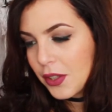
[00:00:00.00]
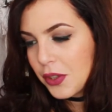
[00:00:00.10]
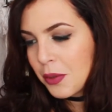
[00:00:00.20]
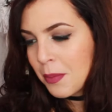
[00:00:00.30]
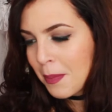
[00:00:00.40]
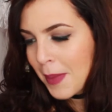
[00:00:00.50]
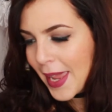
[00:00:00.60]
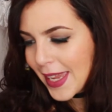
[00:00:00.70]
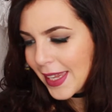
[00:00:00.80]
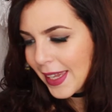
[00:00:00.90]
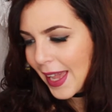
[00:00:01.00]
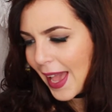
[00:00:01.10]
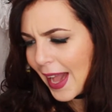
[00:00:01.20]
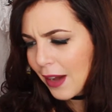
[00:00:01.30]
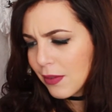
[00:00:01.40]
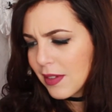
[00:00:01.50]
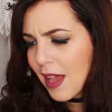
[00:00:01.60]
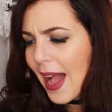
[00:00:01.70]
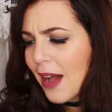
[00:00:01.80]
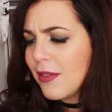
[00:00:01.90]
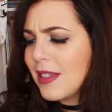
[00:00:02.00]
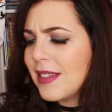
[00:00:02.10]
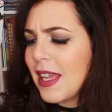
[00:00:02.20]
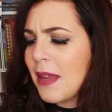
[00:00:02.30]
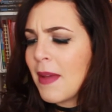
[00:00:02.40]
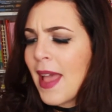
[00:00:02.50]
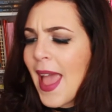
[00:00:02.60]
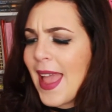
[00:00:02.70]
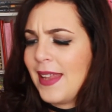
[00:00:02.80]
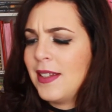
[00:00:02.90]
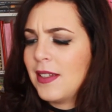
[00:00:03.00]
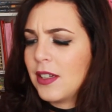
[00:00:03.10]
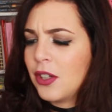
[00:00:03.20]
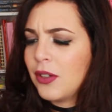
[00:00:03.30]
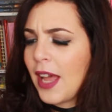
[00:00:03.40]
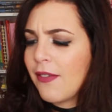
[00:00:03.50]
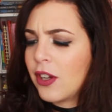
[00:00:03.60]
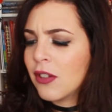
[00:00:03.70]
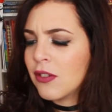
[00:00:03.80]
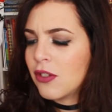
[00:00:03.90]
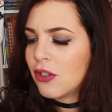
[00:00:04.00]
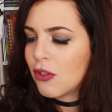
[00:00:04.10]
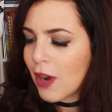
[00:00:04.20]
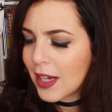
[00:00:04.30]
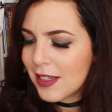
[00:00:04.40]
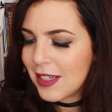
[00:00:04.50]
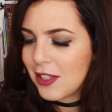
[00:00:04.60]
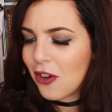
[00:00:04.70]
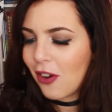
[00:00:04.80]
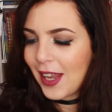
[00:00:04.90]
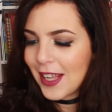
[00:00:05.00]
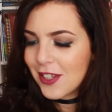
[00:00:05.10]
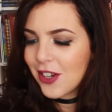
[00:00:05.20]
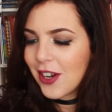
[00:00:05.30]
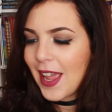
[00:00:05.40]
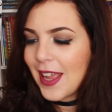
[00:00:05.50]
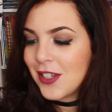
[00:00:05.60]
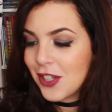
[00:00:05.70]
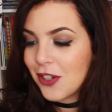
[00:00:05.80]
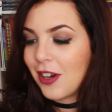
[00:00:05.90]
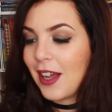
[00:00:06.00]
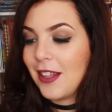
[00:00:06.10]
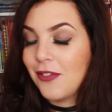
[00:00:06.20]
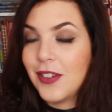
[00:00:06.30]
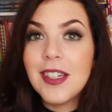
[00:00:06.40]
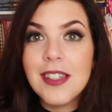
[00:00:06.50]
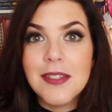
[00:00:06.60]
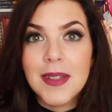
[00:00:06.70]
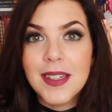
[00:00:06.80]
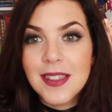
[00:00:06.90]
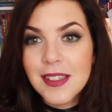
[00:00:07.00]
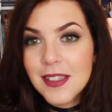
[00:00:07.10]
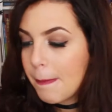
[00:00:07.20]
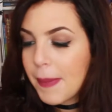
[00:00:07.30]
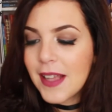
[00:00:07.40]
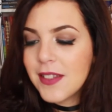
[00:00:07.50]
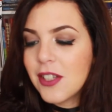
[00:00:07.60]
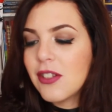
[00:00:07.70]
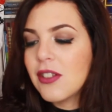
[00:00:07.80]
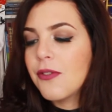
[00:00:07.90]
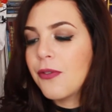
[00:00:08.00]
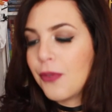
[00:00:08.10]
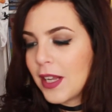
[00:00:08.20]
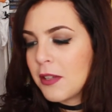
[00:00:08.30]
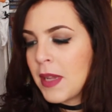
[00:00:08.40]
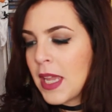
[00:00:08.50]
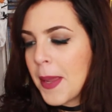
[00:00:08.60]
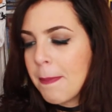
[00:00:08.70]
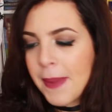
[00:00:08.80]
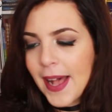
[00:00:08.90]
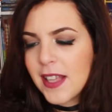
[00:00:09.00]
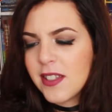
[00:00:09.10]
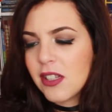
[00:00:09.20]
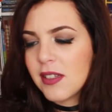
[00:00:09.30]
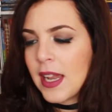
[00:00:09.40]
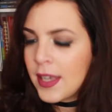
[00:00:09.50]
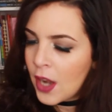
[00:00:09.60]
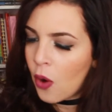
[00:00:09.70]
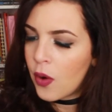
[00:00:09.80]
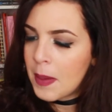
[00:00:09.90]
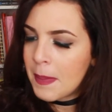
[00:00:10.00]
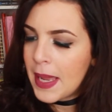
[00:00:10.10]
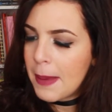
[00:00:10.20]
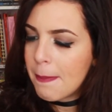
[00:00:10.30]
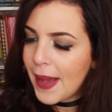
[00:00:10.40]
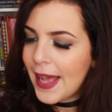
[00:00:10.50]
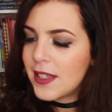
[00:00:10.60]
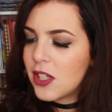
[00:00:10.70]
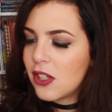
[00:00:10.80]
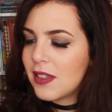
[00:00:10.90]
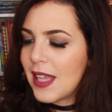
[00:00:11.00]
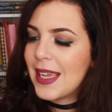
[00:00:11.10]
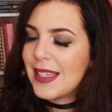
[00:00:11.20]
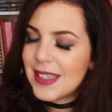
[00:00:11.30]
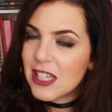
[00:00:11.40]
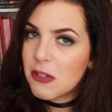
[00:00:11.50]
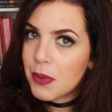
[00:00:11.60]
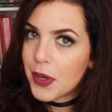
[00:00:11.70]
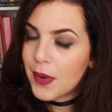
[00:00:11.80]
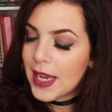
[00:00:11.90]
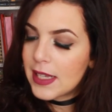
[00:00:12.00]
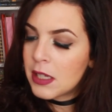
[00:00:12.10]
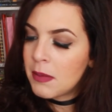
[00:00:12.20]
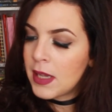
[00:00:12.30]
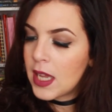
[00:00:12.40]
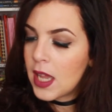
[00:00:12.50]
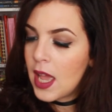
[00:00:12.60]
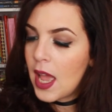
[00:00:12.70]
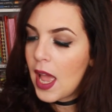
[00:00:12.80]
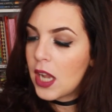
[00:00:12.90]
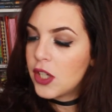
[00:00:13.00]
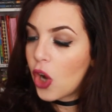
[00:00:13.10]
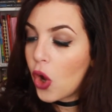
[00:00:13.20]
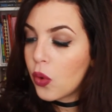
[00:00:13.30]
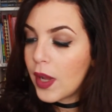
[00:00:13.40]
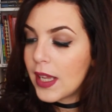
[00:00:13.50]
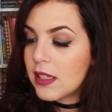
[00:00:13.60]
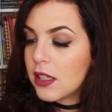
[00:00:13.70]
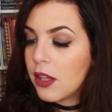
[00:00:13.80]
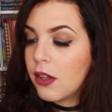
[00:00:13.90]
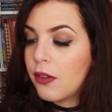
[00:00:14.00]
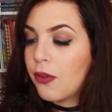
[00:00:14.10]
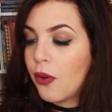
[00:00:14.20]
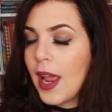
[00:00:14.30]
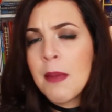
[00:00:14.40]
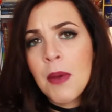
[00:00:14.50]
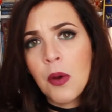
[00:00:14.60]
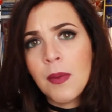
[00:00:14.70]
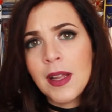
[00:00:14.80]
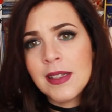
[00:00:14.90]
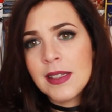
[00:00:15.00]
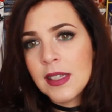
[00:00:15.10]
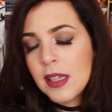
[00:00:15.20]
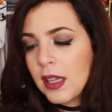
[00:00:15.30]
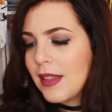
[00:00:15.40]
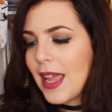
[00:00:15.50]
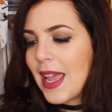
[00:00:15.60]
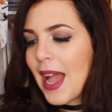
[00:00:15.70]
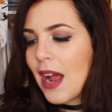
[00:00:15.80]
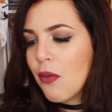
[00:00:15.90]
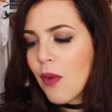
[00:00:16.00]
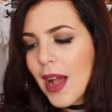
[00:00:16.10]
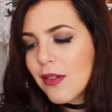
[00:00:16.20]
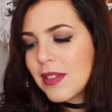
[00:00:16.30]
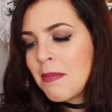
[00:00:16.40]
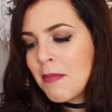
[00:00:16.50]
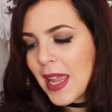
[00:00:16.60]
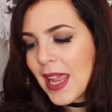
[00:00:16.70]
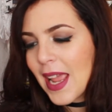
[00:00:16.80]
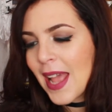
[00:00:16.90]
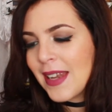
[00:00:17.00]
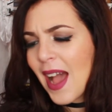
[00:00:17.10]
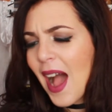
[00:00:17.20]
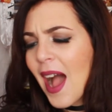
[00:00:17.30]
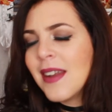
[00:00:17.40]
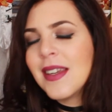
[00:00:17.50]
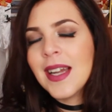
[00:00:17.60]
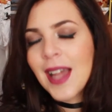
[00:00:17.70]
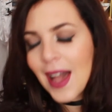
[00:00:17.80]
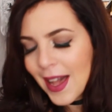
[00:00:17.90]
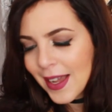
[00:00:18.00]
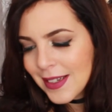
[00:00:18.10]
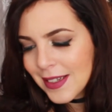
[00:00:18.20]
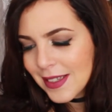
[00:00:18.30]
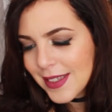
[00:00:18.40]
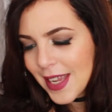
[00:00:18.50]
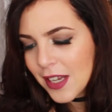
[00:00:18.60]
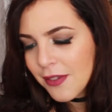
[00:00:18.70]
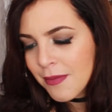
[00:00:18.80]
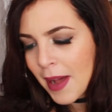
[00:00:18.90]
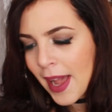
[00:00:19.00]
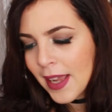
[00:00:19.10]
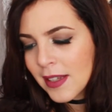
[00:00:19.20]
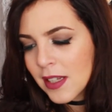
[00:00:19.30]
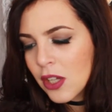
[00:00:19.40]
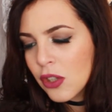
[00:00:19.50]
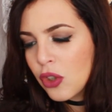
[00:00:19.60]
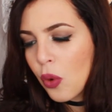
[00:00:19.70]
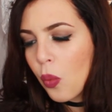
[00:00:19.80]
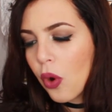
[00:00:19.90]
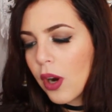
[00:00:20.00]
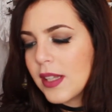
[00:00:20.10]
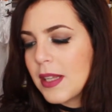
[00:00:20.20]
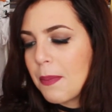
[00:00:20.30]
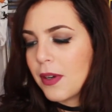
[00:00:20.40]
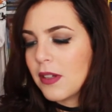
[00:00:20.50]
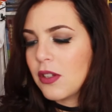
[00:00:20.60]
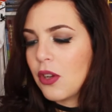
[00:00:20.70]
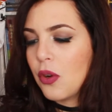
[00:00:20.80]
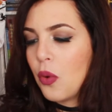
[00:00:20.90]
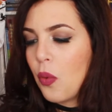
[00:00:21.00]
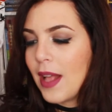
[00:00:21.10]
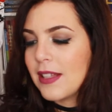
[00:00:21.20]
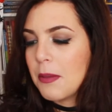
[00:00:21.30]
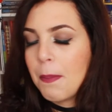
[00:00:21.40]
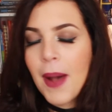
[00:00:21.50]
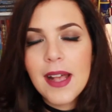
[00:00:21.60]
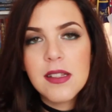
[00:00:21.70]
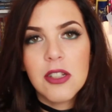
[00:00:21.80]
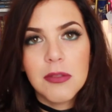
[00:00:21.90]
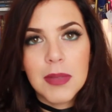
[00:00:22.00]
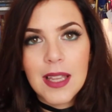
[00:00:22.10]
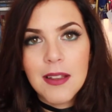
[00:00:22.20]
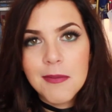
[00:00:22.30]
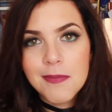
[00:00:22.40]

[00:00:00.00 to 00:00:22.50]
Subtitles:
to make out how the same hand could have constructed your letter and your advertisement. Puzzles fret me, puzzles annoy me, puzzles exasperate me, and always, for a moment, they arouse in me an unkind state of mind towards the person who has puzzled me.